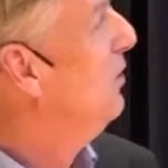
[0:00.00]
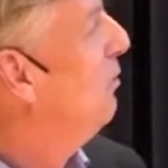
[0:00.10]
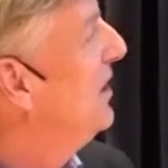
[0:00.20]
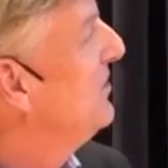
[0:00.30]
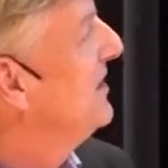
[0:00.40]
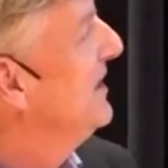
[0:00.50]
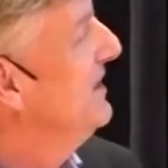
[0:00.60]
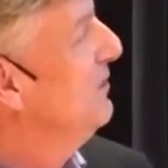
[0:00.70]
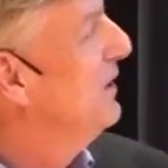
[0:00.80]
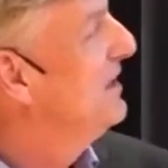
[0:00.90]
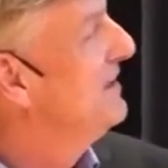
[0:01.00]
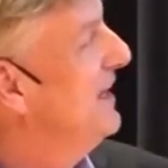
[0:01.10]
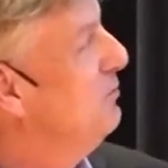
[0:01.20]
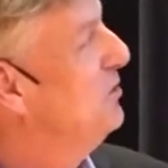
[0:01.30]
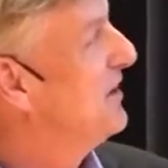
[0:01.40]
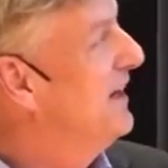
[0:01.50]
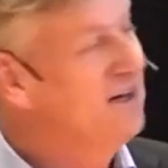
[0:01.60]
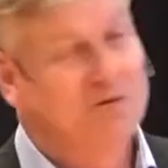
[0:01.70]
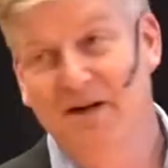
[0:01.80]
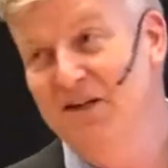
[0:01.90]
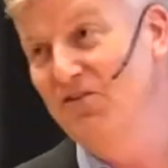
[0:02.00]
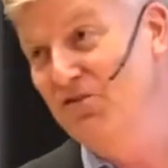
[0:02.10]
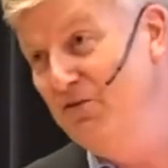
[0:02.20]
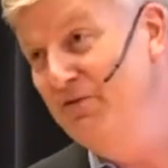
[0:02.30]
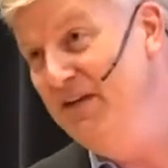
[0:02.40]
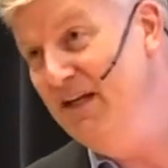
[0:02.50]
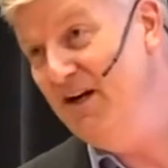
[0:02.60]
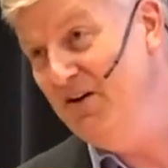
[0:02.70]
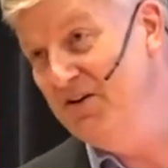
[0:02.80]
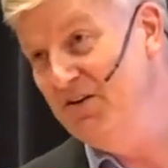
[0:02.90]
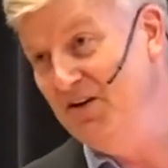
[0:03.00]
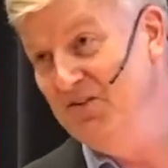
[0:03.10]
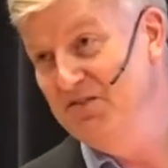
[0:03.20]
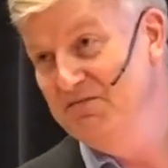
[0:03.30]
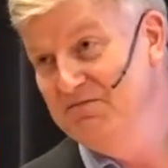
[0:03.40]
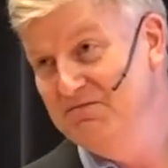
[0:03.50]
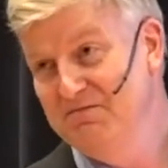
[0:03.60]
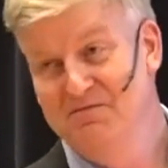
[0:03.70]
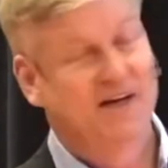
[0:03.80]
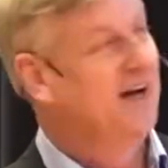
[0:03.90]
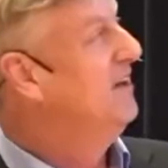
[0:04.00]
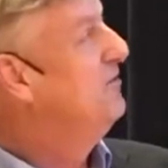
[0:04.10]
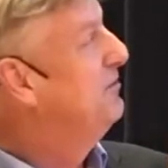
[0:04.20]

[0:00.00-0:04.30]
what they, whether they would recommend Sofia or not. And